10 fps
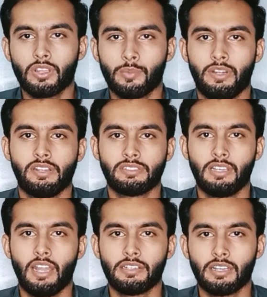your
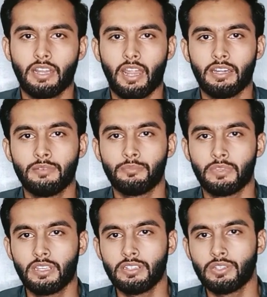recommendation letter and
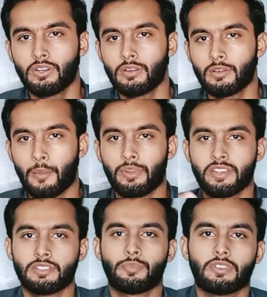begin your
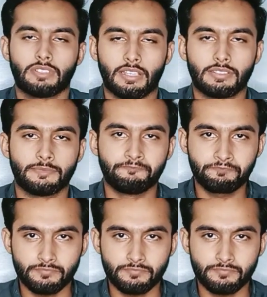application process.